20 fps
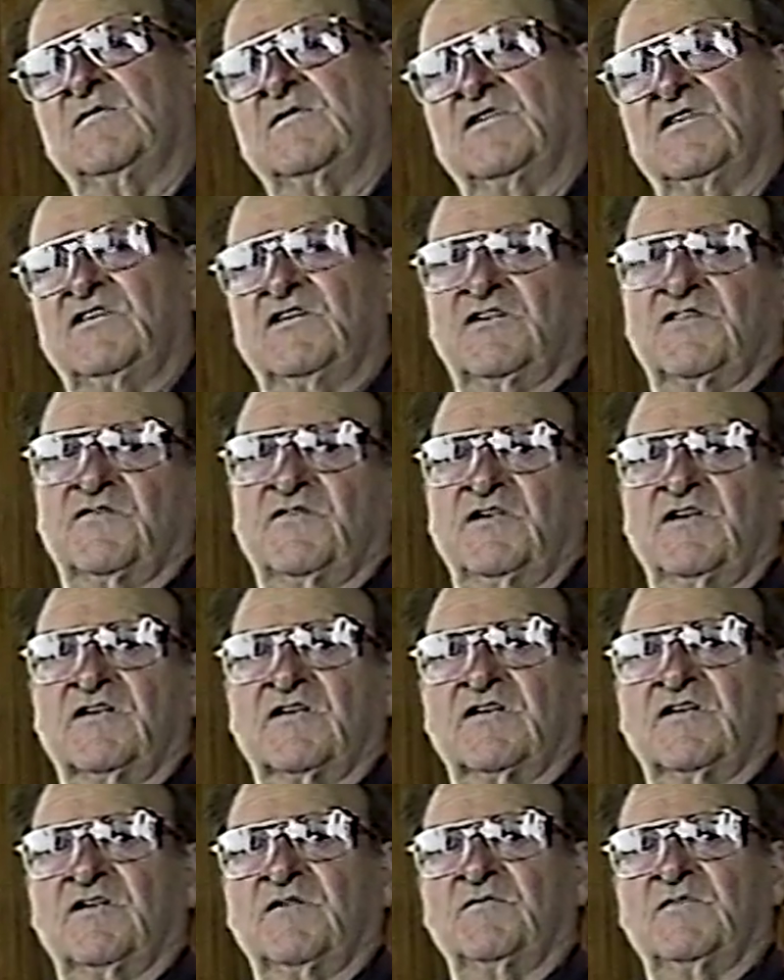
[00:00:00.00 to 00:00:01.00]
But this fellow
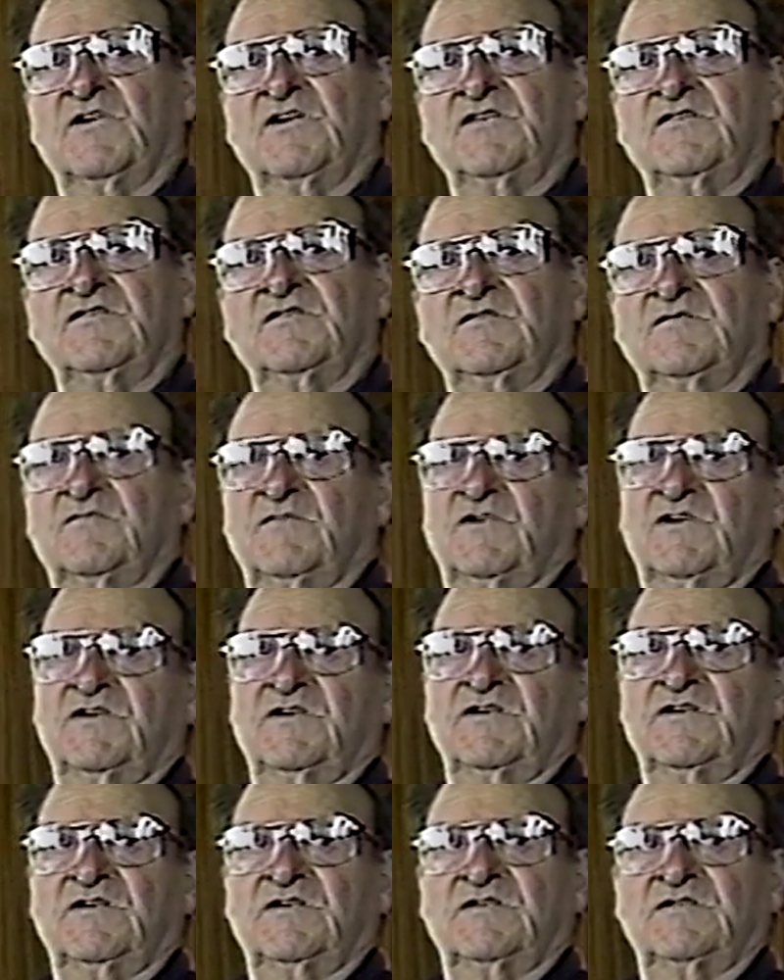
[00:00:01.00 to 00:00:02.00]
got my
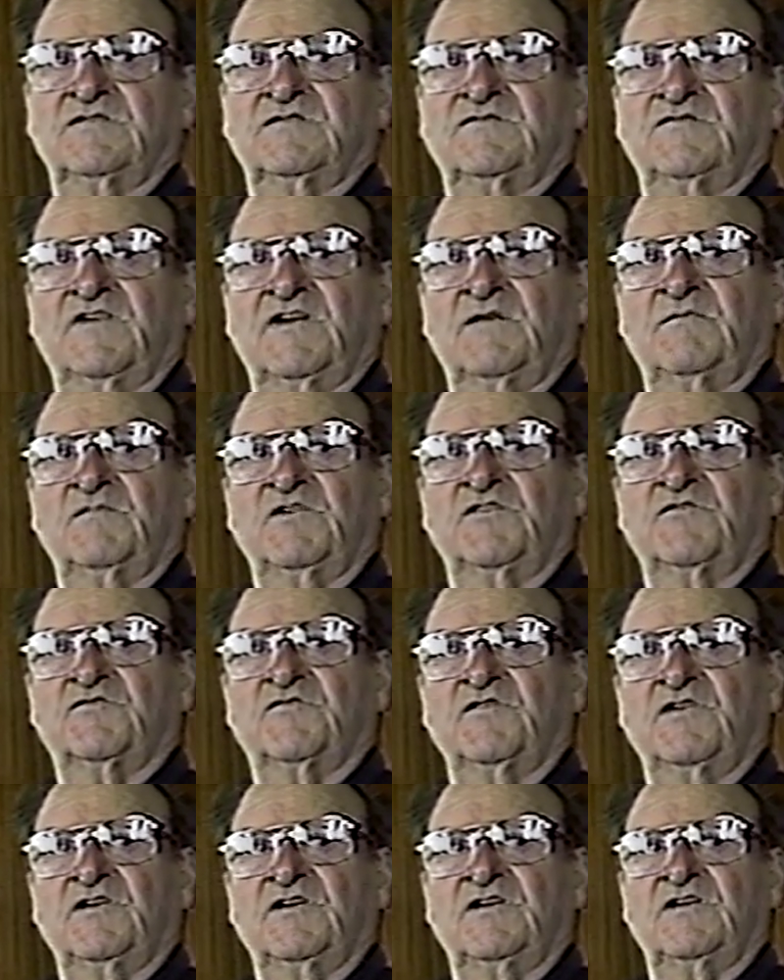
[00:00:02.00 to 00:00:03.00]
family
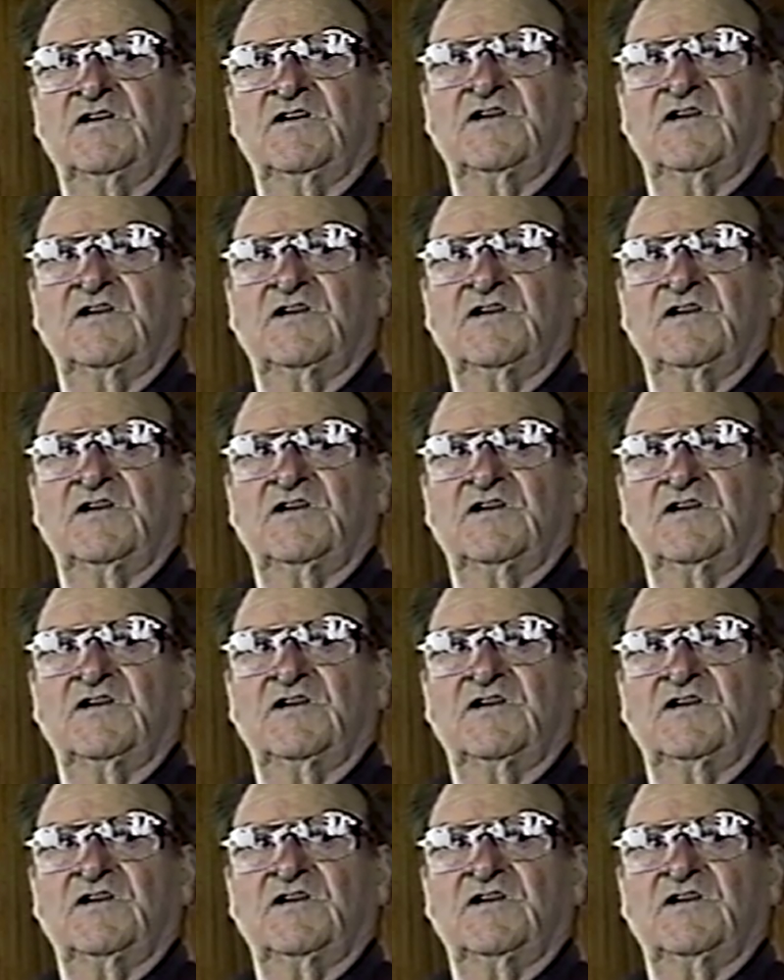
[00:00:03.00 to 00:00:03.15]
tree.